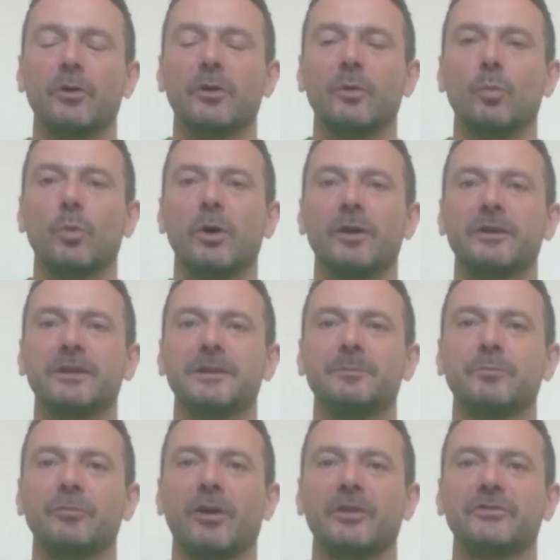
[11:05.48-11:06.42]
work in
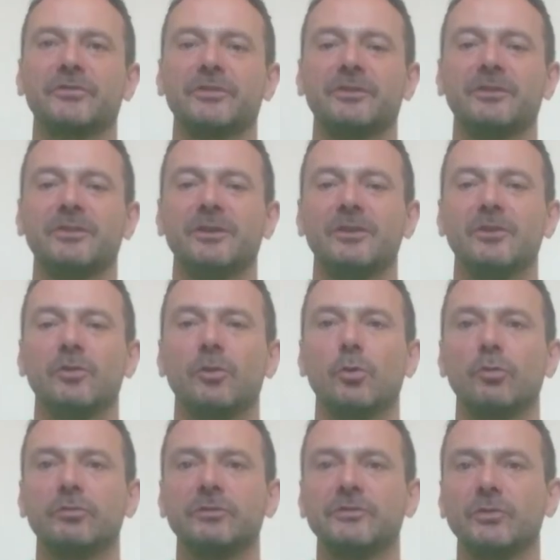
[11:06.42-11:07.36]
Brighton
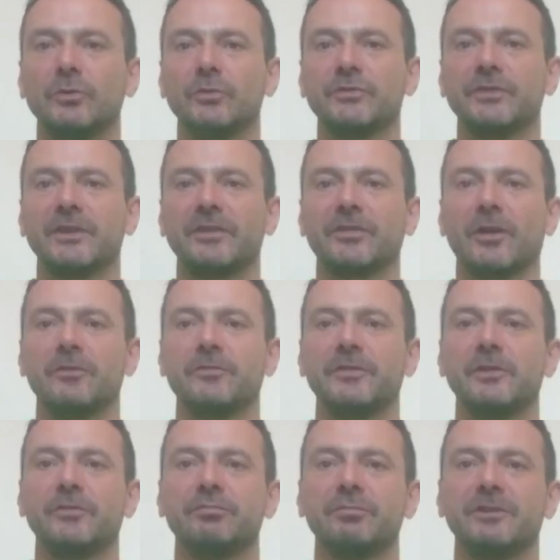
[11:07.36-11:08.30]
or in Dorset, so
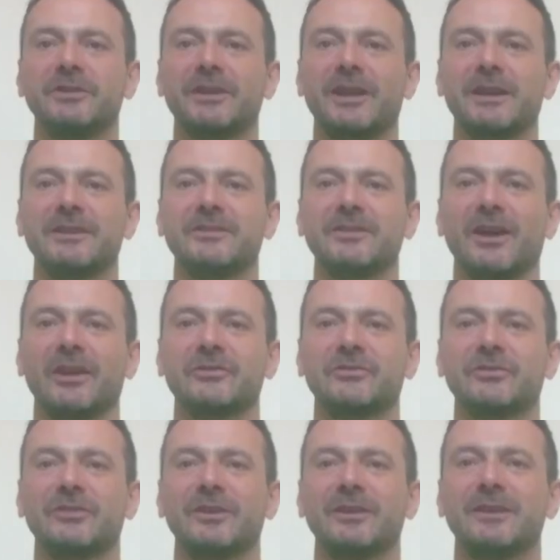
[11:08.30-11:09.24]
feel free to get in
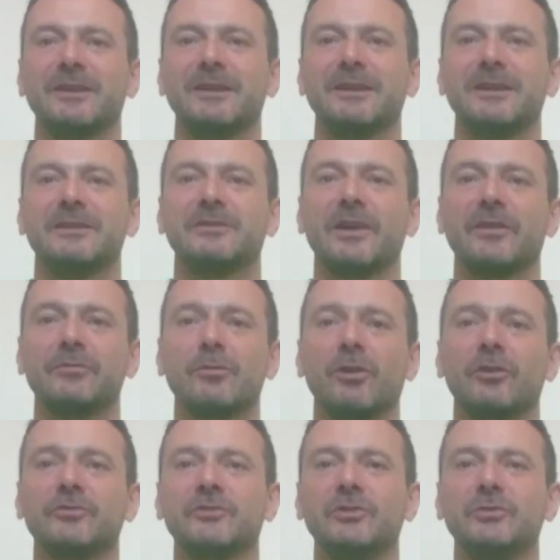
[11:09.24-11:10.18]
touch.
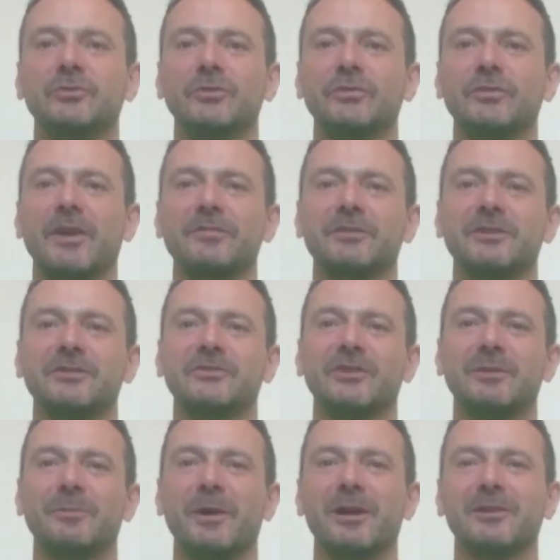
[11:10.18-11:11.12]

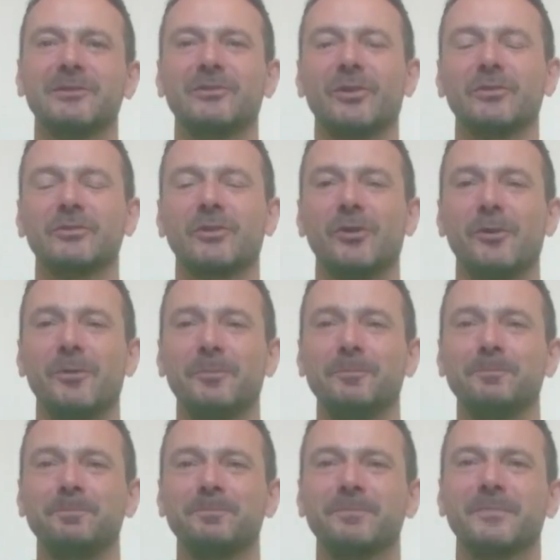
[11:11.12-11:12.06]
devraj227@gmail.com.